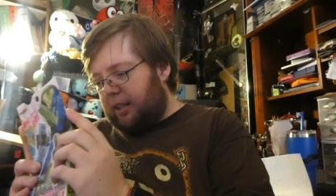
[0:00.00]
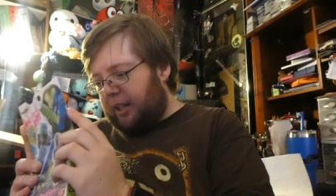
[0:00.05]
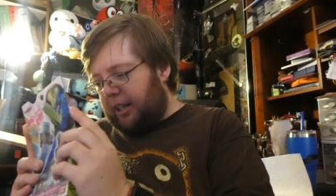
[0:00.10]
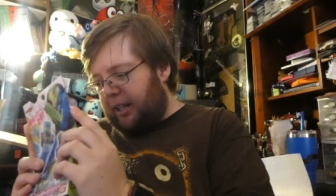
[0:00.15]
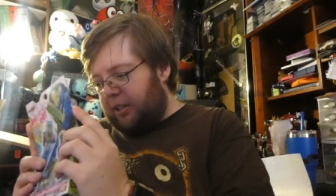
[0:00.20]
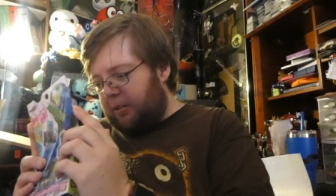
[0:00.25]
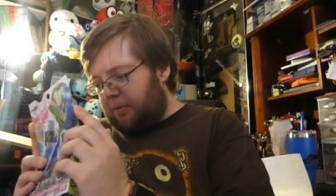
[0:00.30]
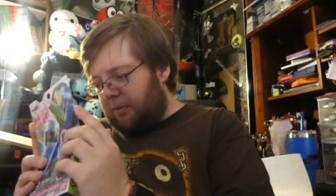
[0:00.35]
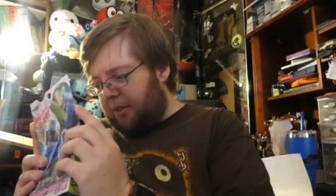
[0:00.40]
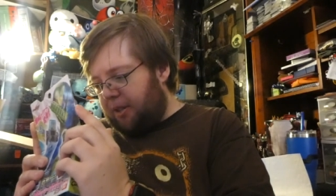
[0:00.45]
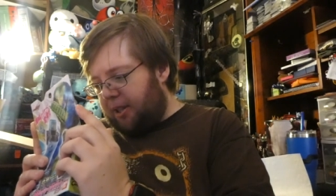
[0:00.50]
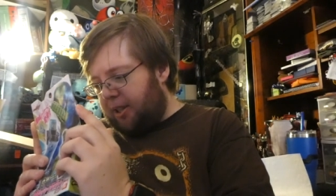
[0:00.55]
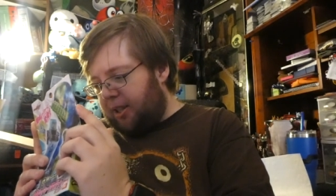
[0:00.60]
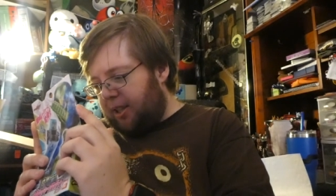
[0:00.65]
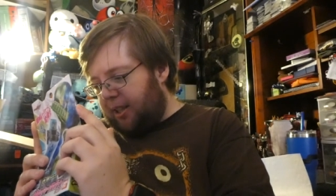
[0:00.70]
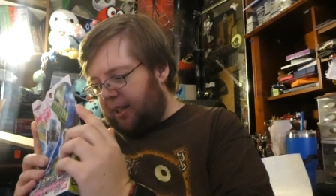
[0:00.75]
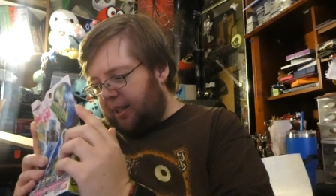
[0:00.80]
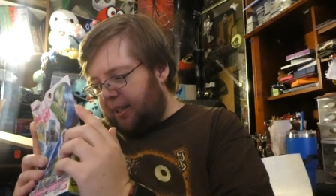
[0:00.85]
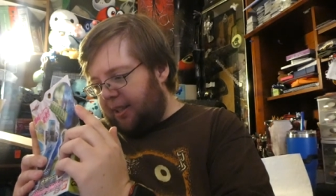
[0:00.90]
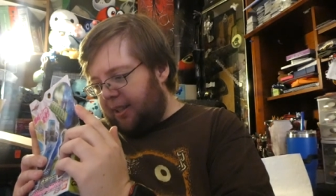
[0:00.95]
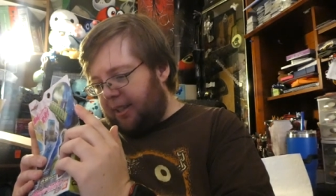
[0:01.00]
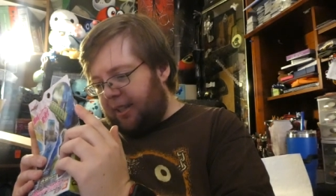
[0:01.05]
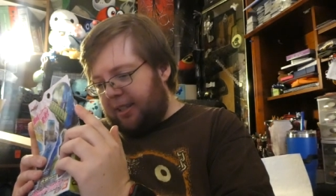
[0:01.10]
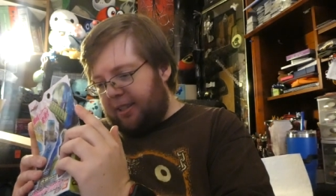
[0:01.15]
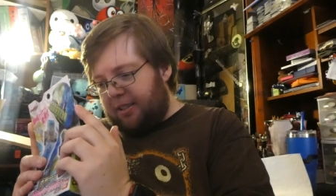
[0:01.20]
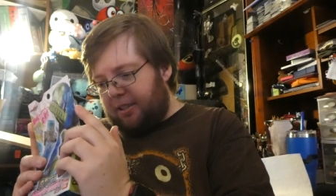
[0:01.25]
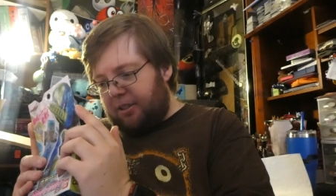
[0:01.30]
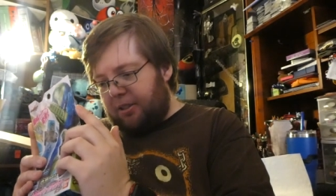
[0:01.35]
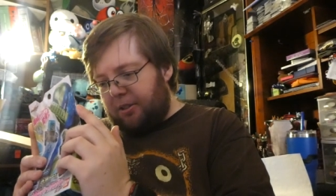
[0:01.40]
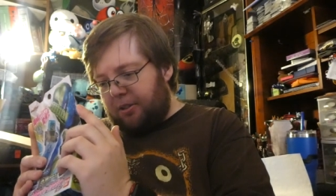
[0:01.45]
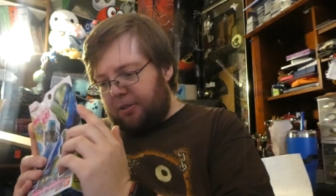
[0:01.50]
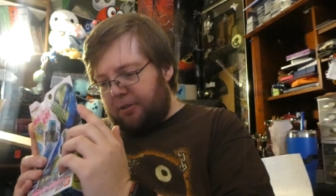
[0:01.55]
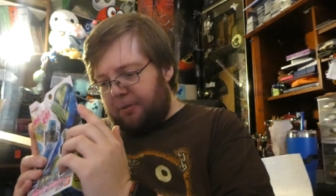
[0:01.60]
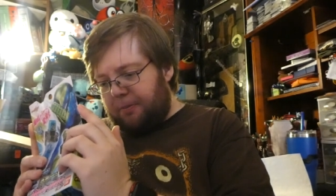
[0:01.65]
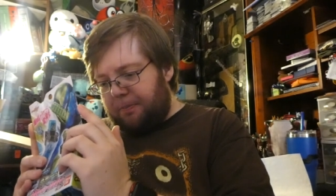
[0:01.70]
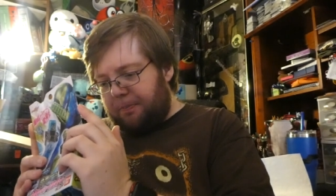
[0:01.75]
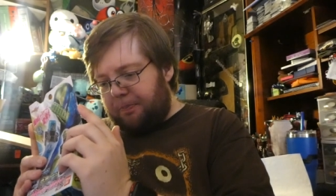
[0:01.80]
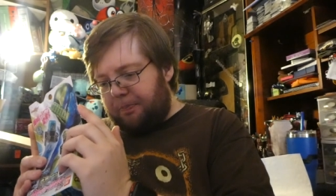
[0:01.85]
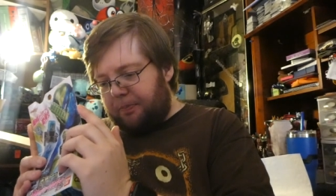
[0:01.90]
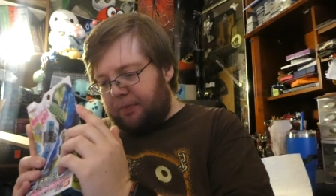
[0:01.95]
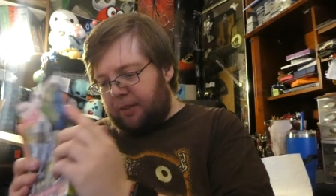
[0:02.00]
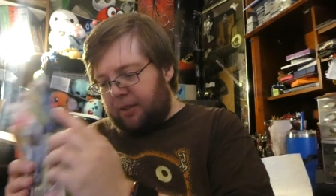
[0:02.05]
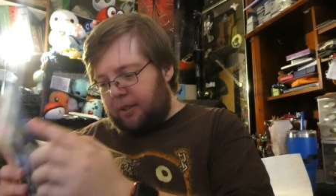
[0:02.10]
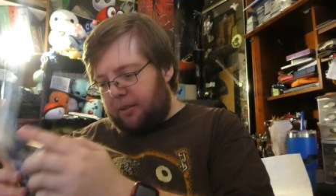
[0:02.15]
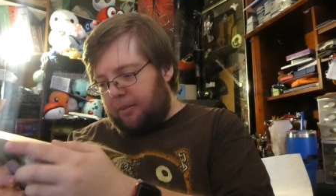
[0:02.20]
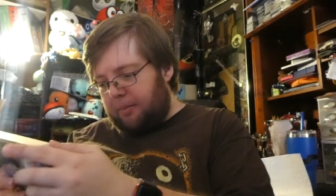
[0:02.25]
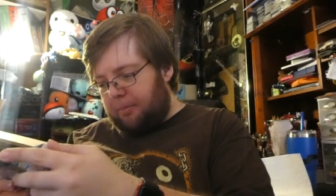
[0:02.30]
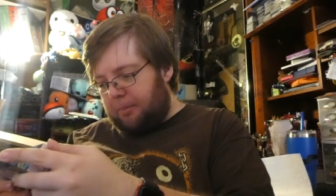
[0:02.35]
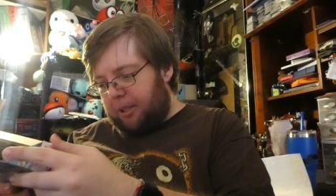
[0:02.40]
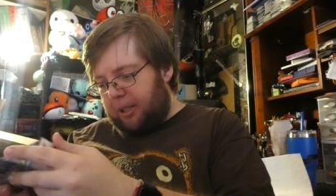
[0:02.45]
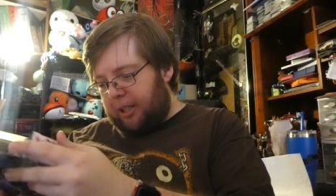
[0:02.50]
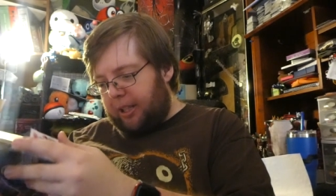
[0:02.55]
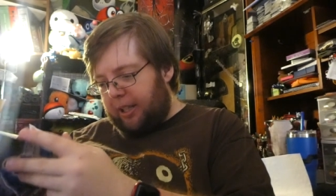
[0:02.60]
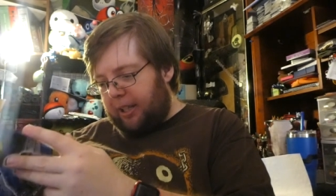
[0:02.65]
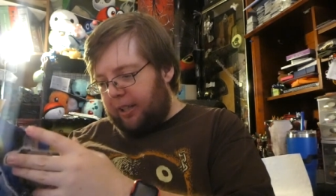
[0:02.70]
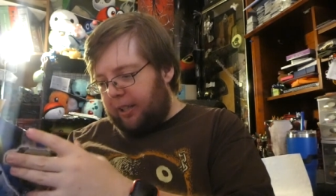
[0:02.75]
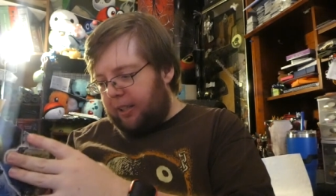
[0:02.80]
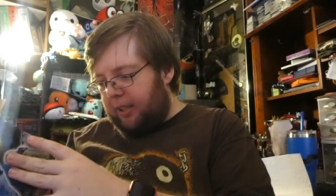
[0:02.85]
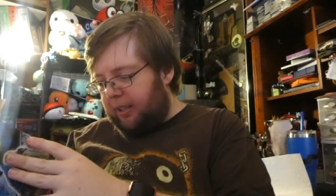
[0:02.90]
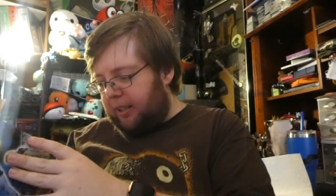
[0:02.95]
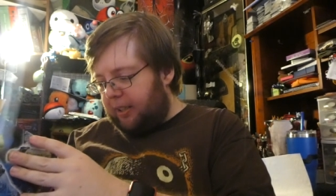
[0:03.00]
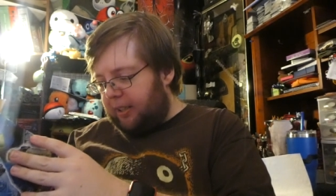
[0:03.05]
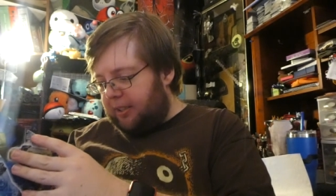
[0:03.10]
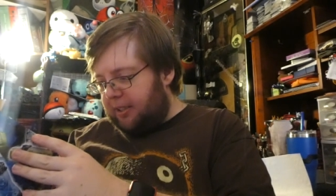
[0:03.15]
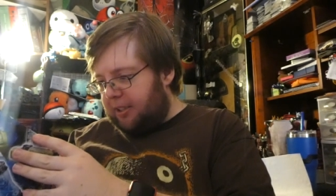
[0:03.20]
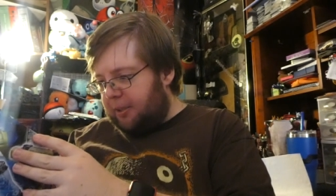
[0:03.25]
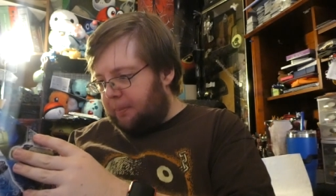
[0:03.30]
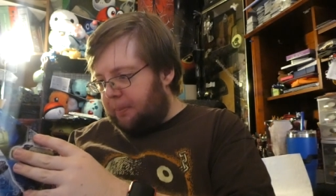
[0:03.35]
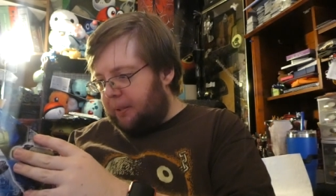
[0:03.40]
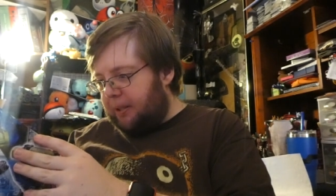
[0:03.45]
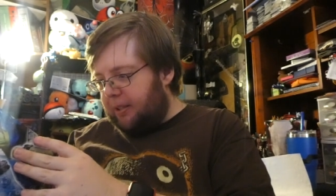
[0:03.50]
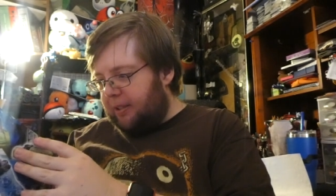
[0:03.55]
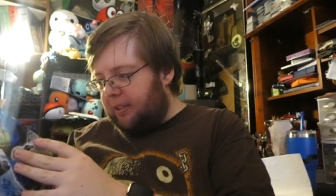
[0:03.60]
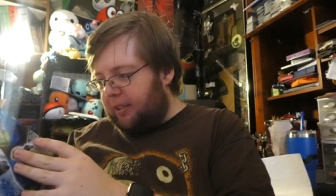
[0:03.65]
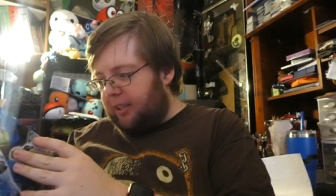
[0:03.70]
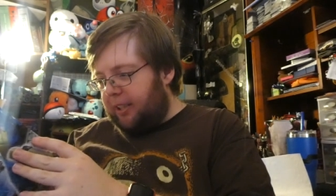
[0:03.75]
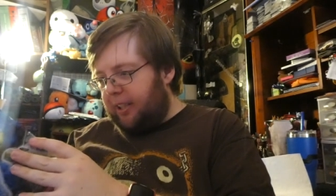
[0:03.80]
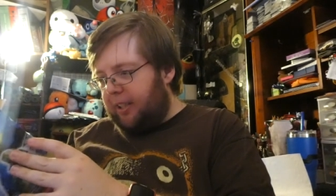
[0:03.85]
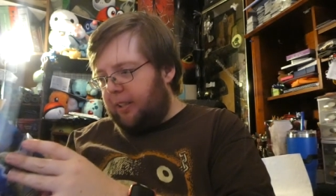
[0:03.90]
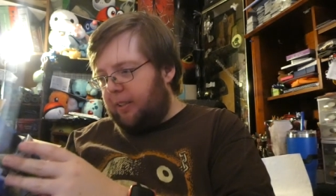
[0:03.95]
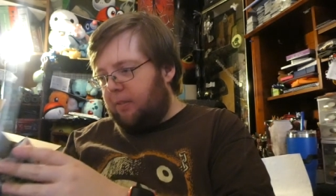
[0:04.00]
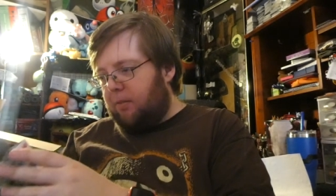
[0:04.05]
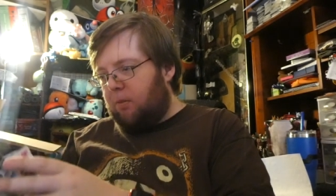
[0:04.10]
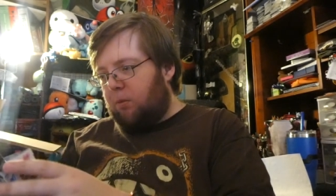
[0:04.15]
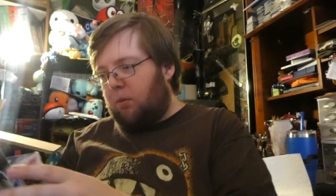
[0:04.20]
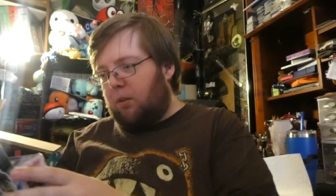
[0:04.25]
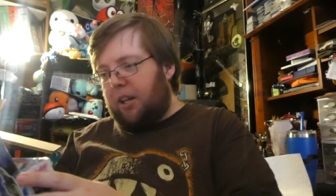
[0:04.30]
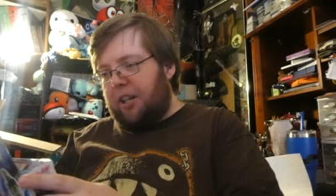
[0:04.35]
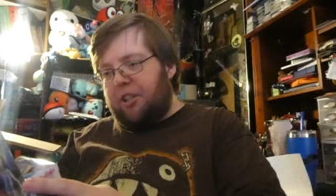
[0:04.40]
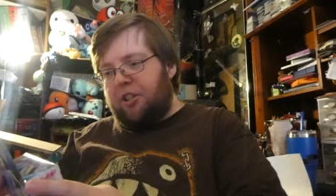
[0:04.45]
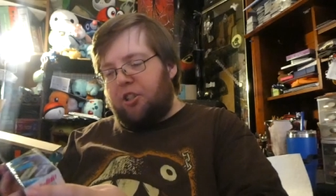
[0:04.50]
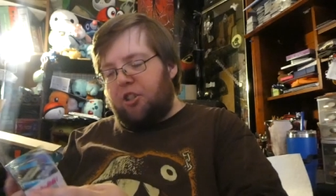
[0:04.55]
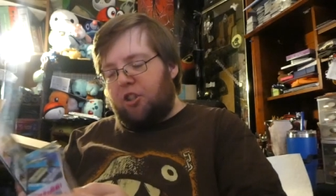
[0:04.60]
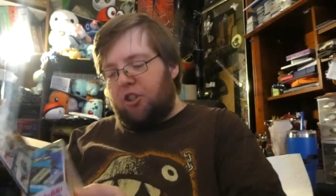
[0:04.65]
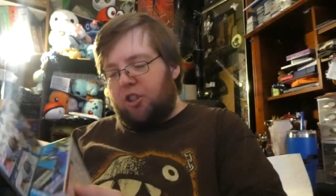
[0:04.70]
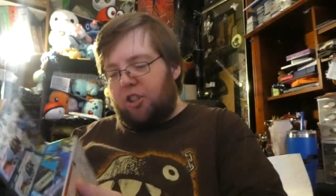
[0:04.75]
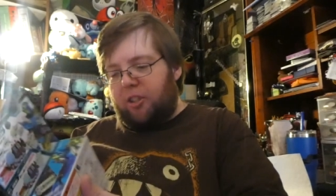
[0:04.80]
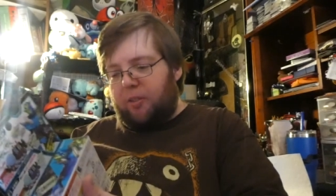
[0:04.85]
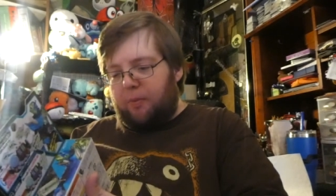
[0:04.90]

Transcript: I don't think they do. But yeah, it, it's apparently Resh,